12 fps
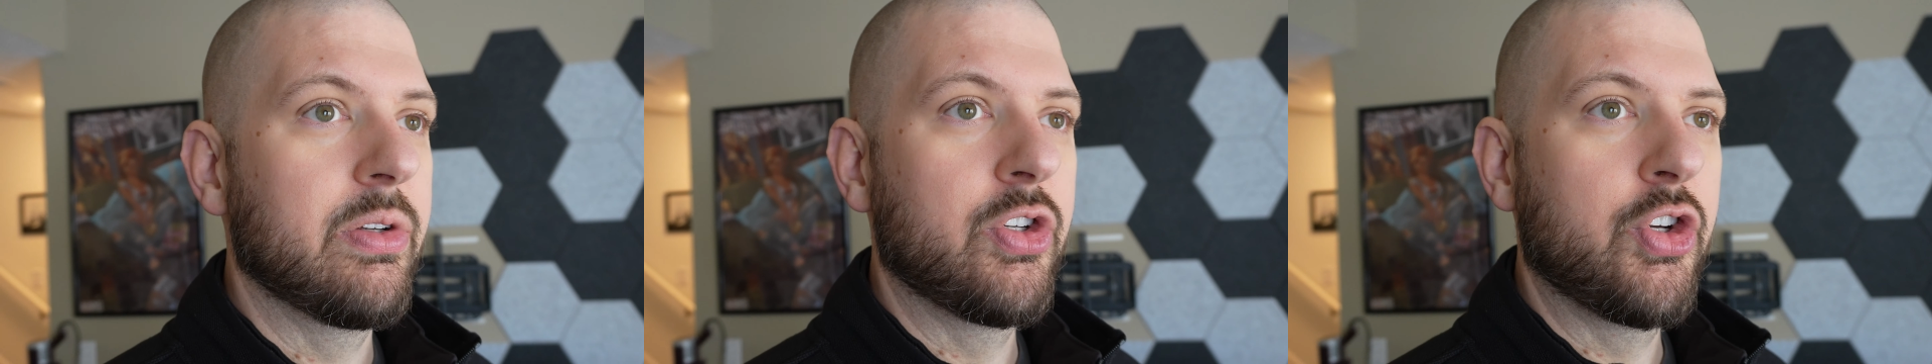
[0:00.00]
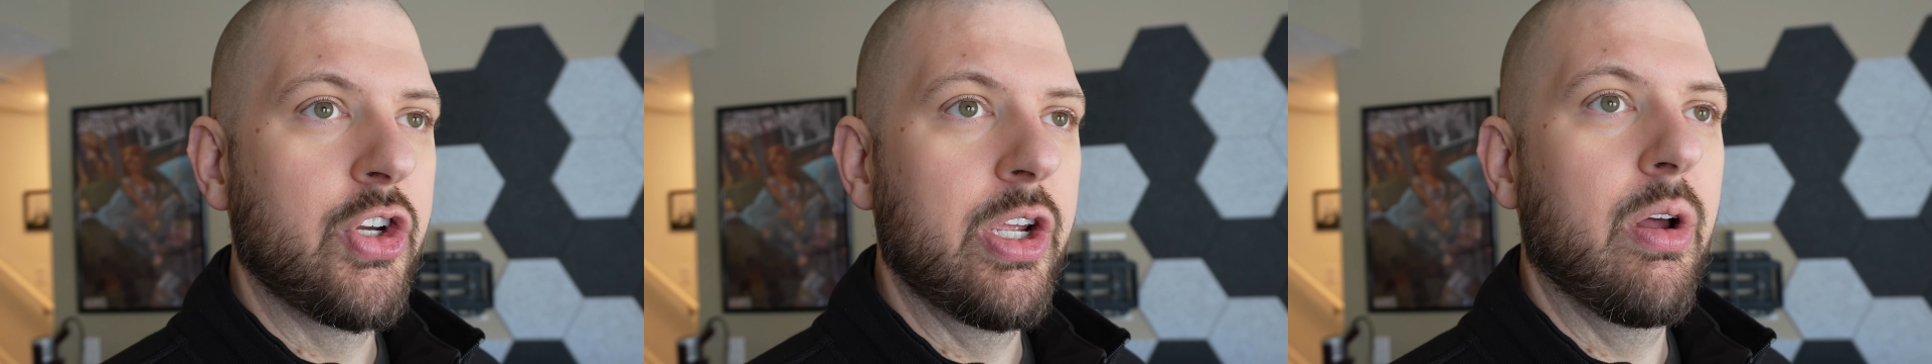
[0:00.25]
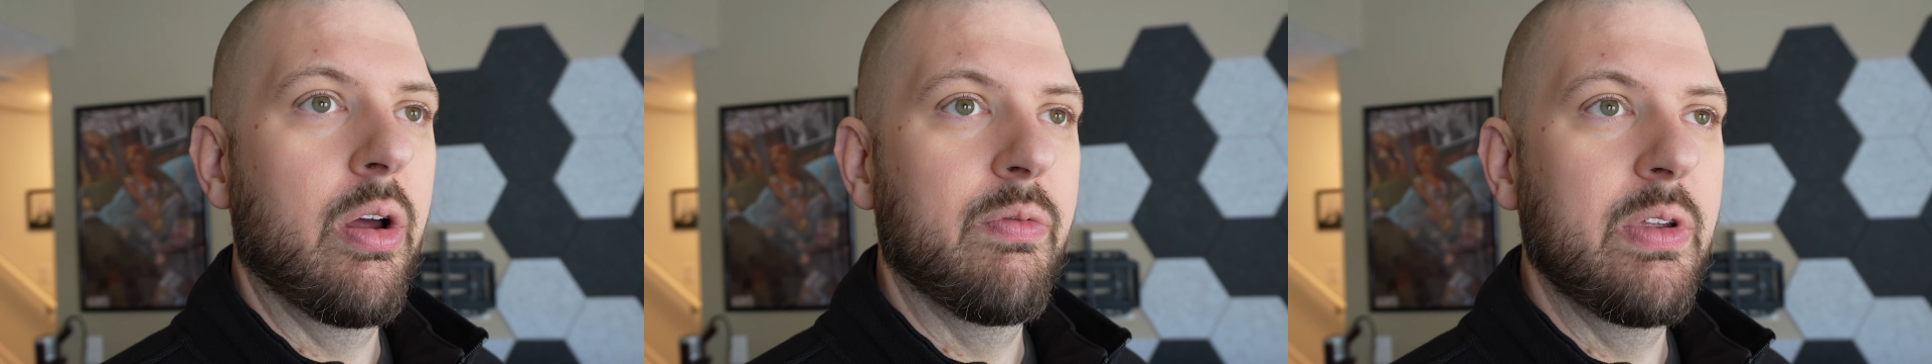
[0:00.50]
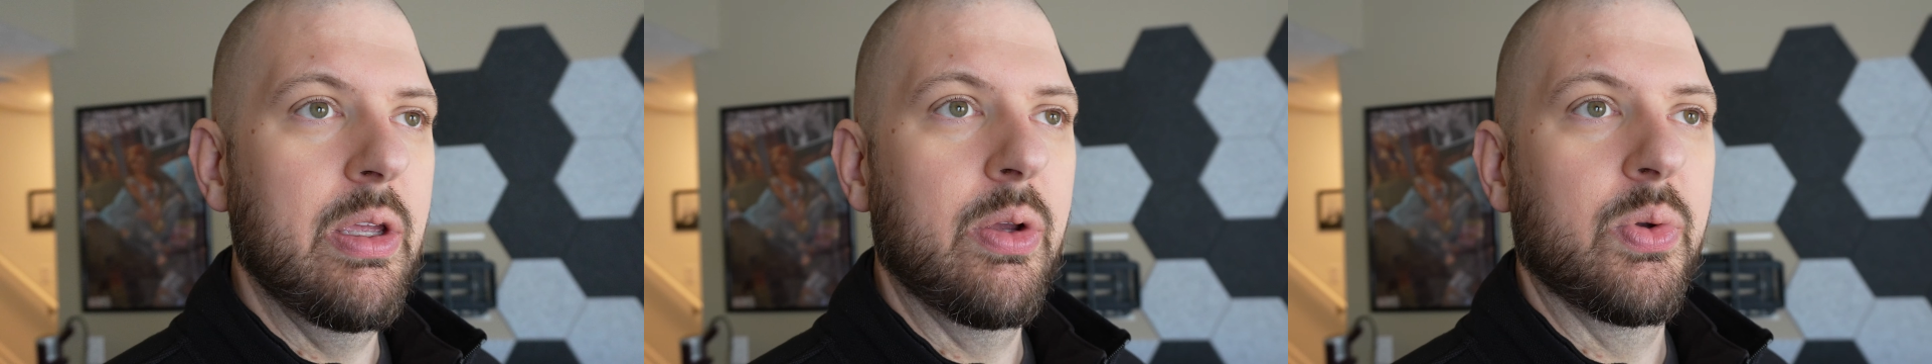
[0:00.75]
shit on
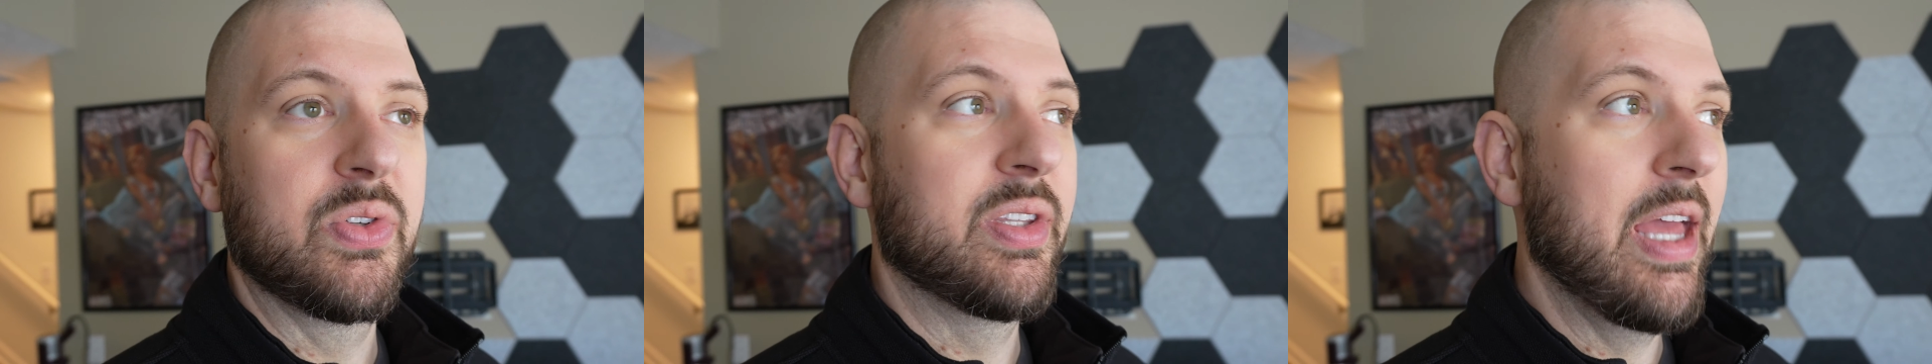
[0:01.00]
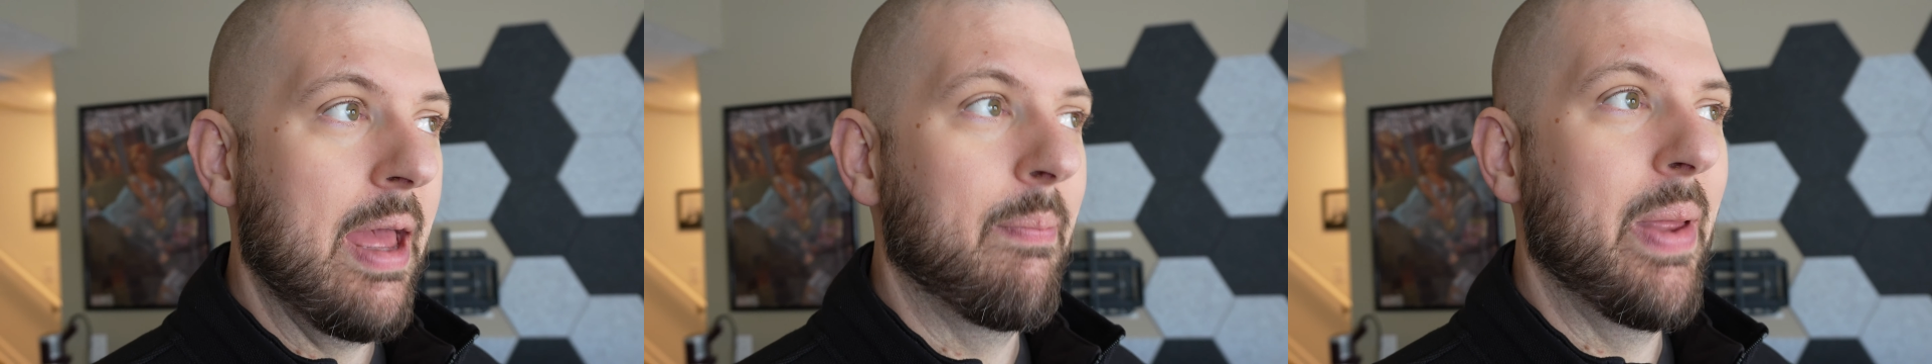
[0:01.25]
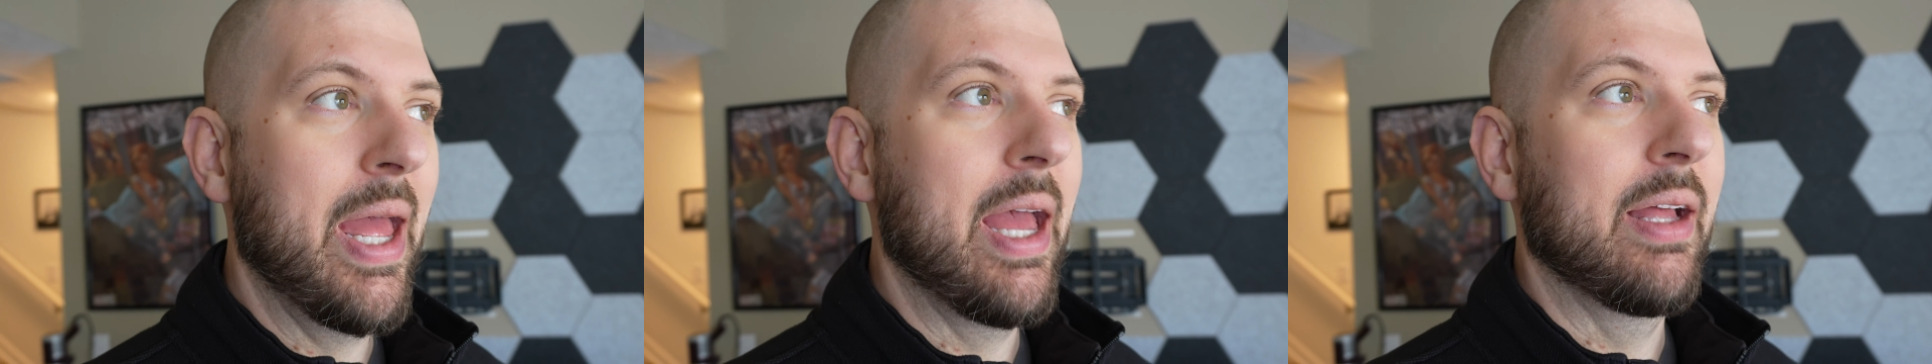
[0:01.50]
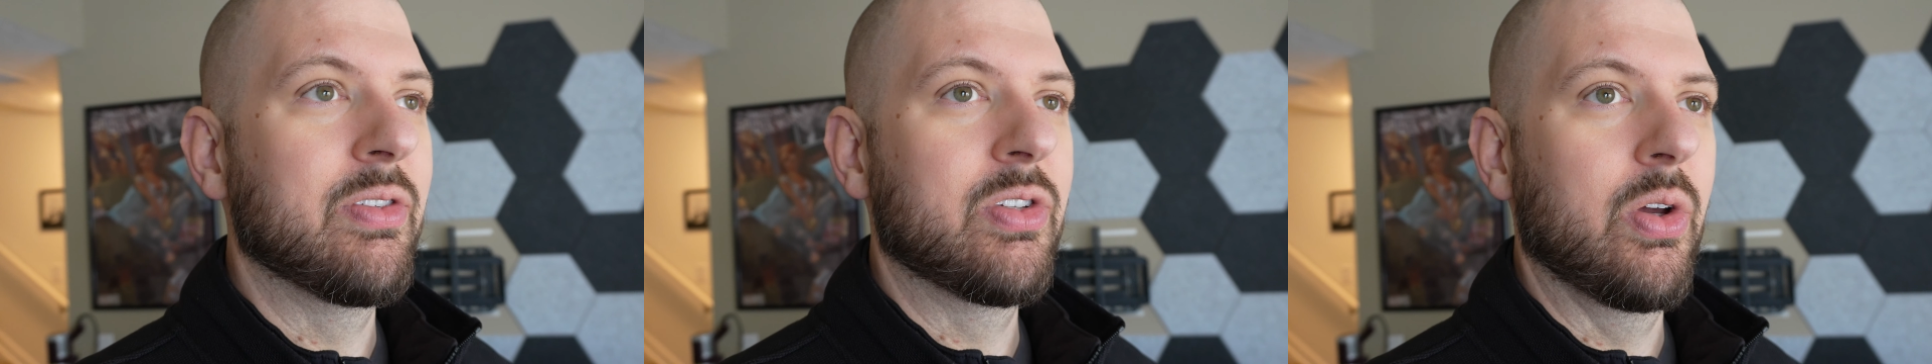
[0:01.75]
vehicles that
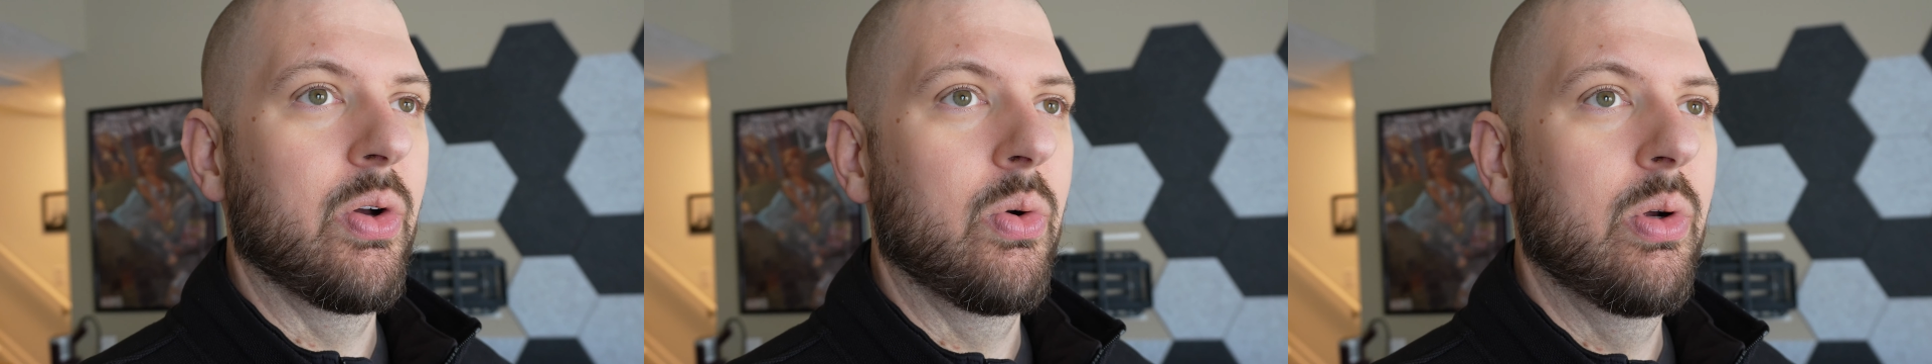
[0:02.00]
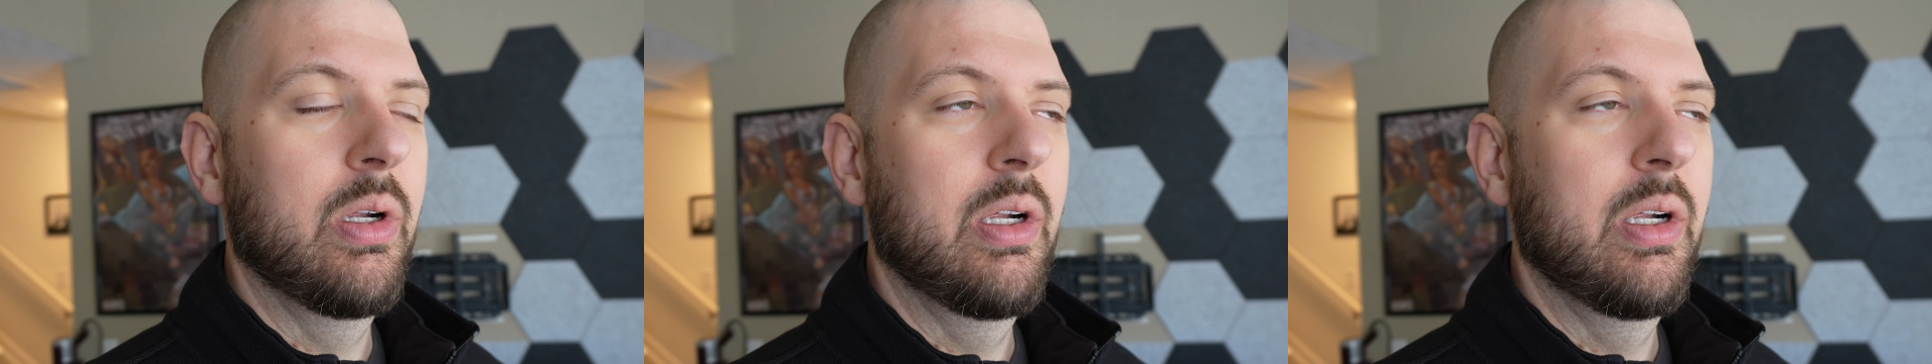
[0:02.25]
bad. So